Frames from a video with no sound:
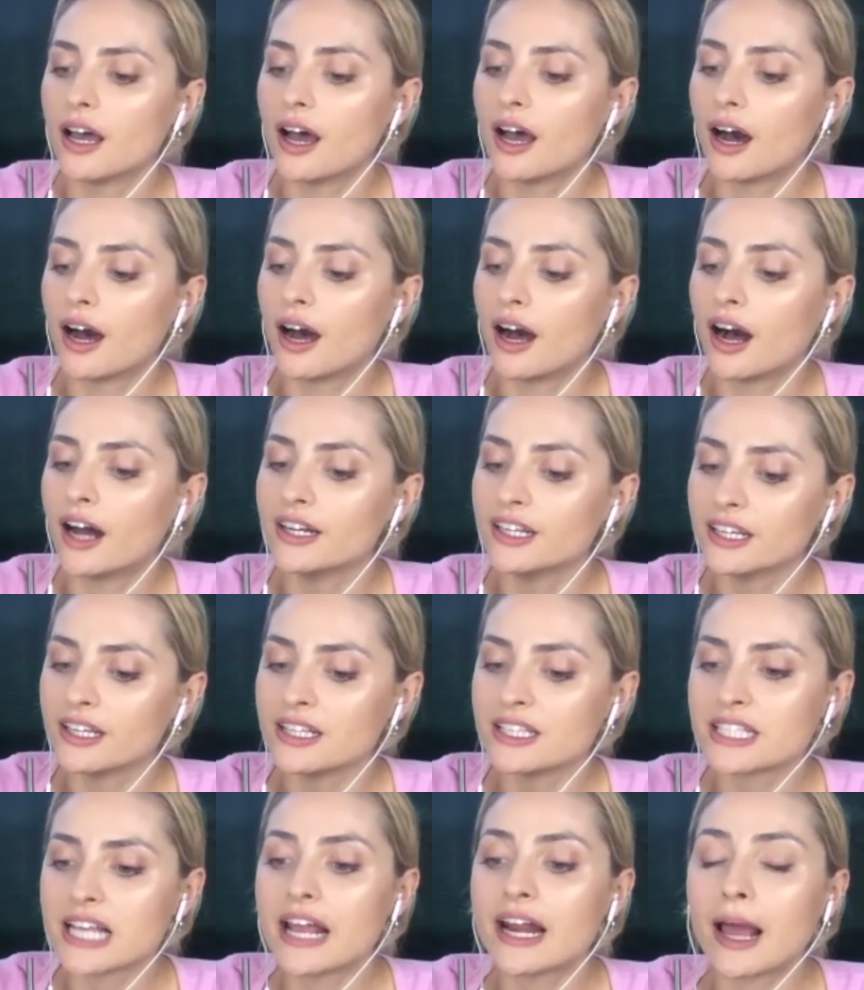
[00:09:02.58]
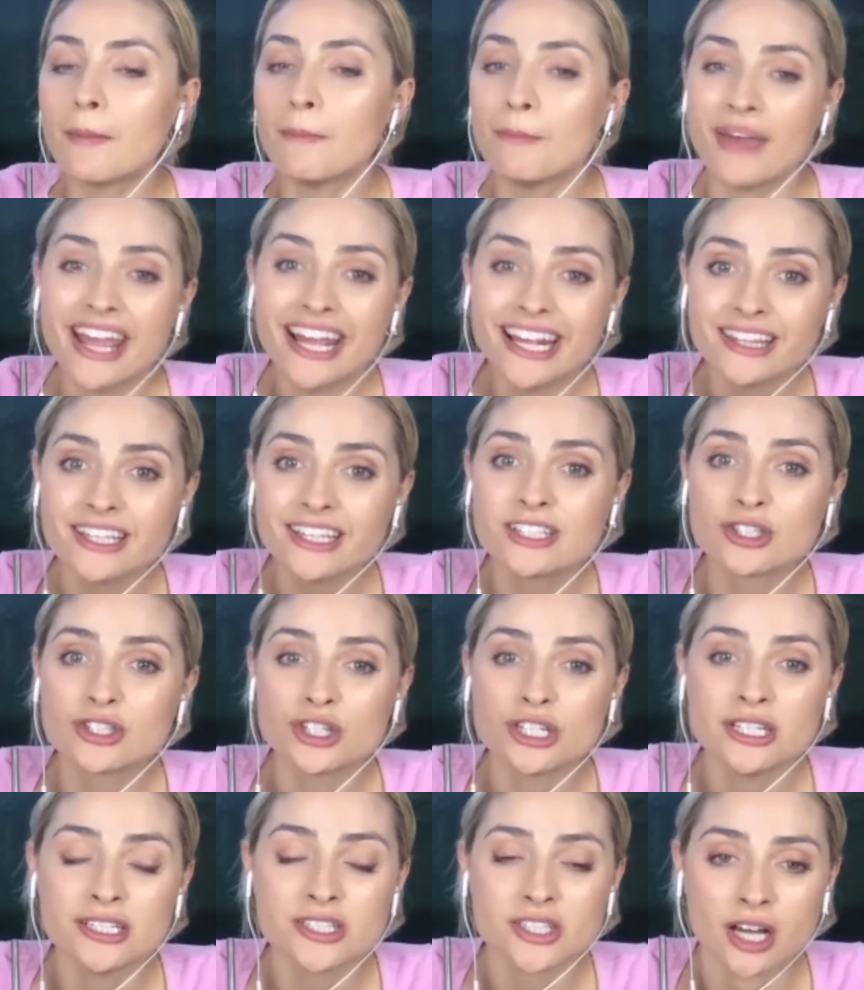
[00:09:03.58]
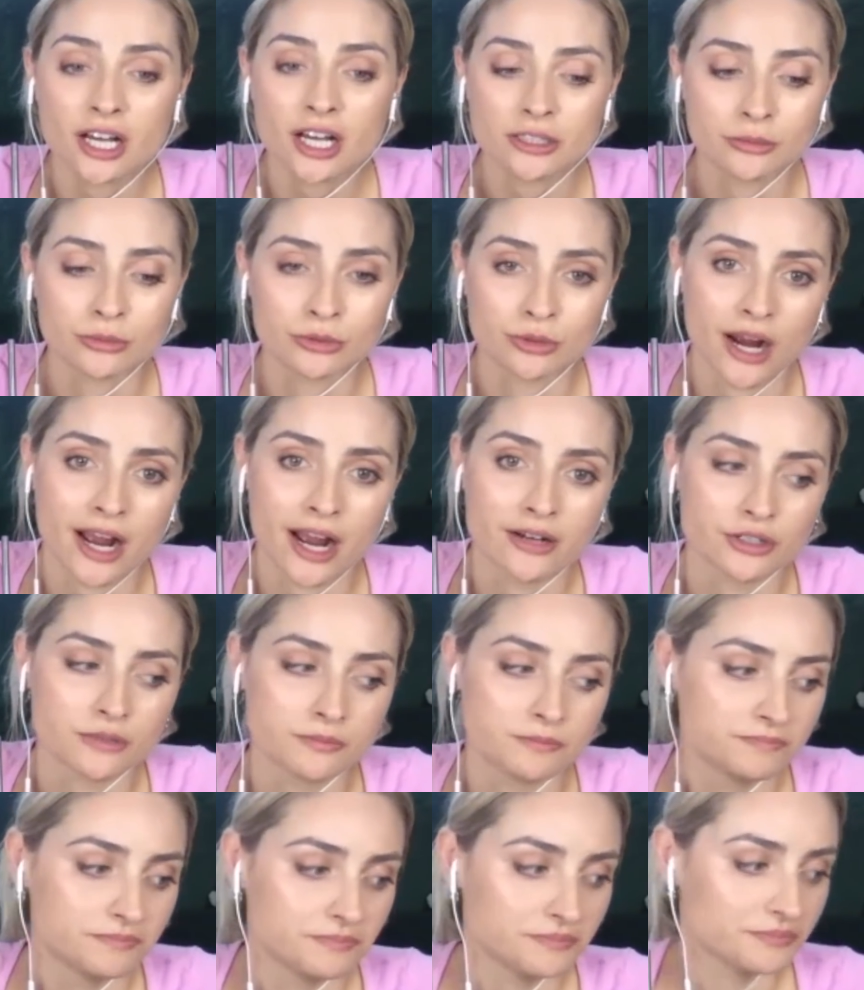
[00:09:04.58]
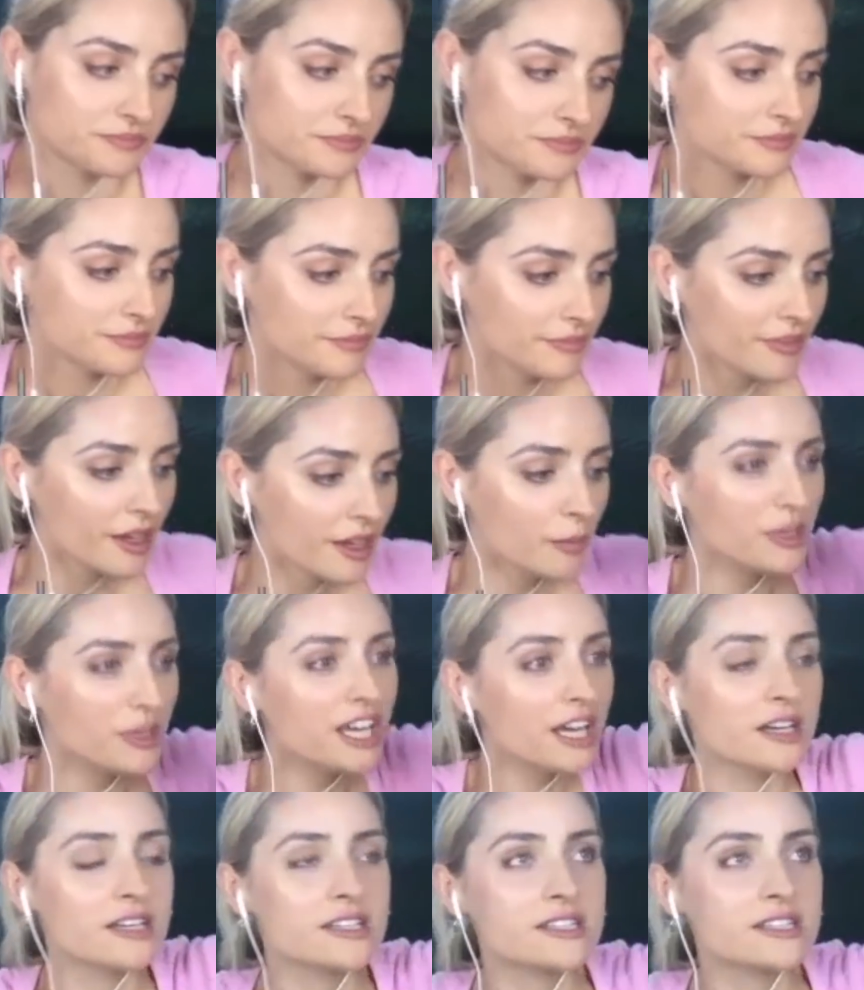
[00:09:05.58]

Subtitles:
onions, and I made this cheese sauce from scratch. Because